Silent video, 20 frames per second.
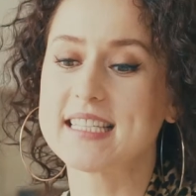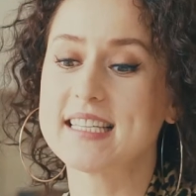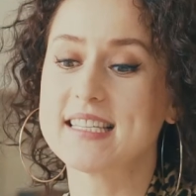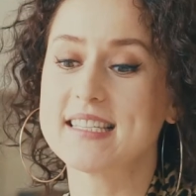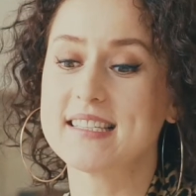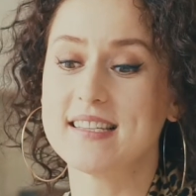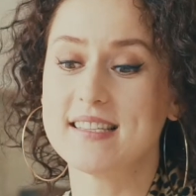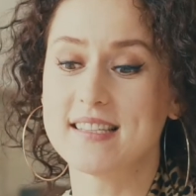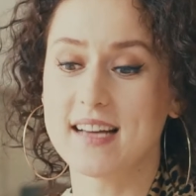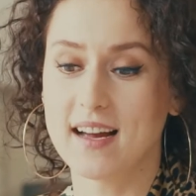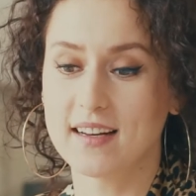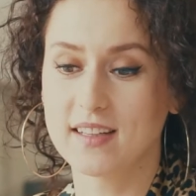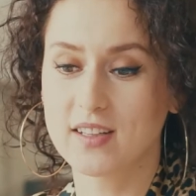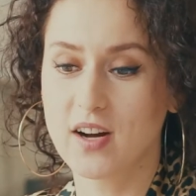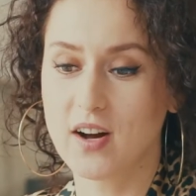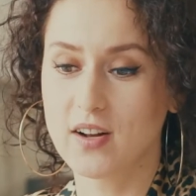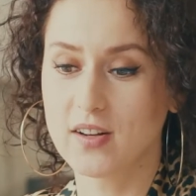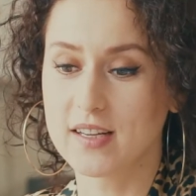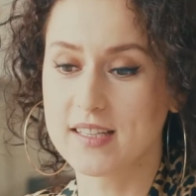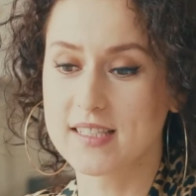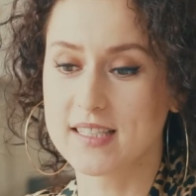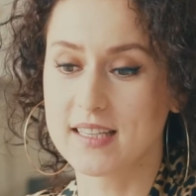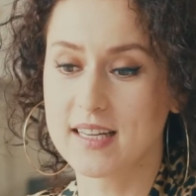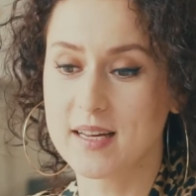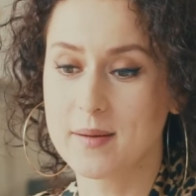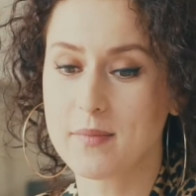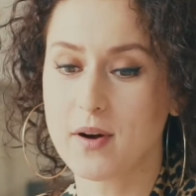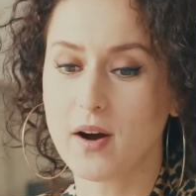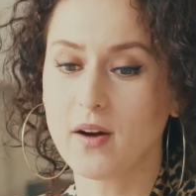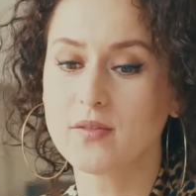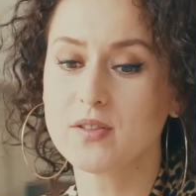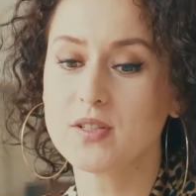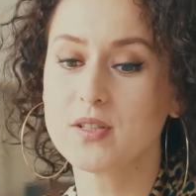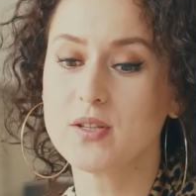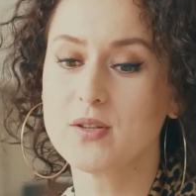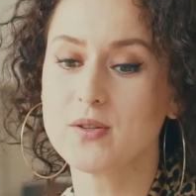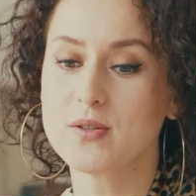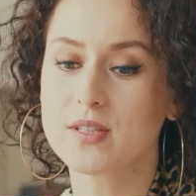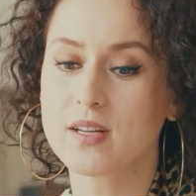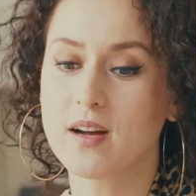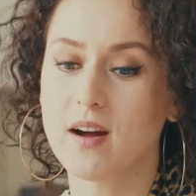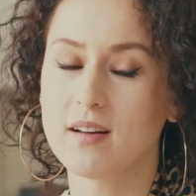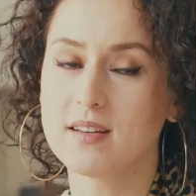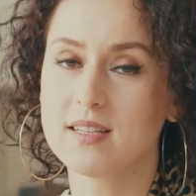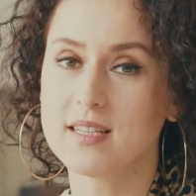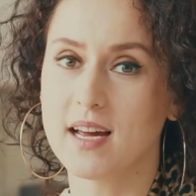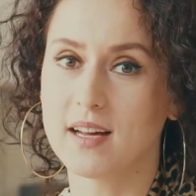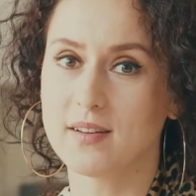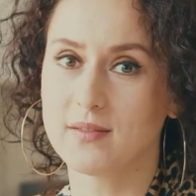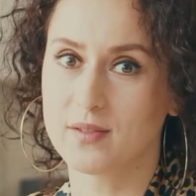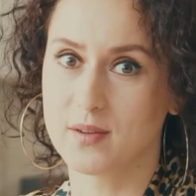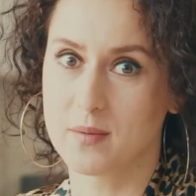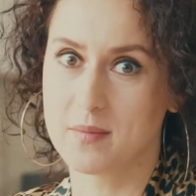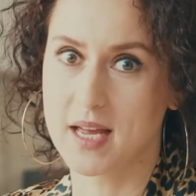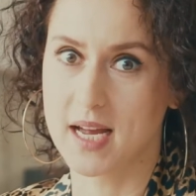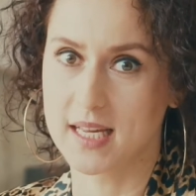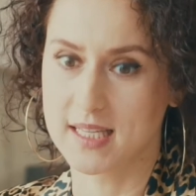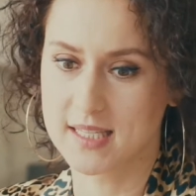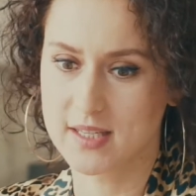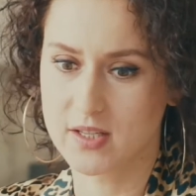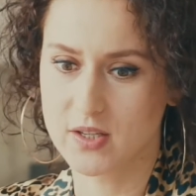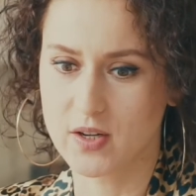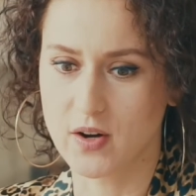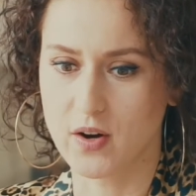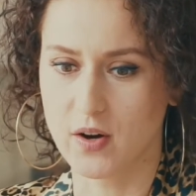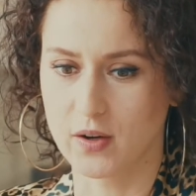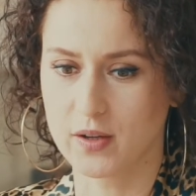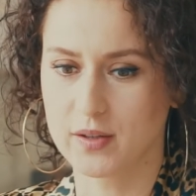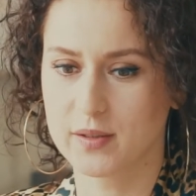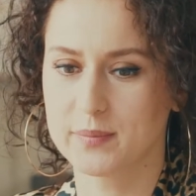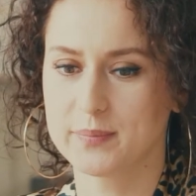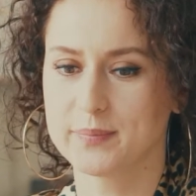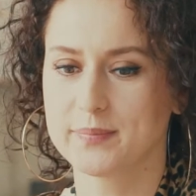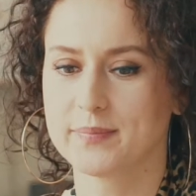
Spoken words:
his design colleagues and him often used content from that stock.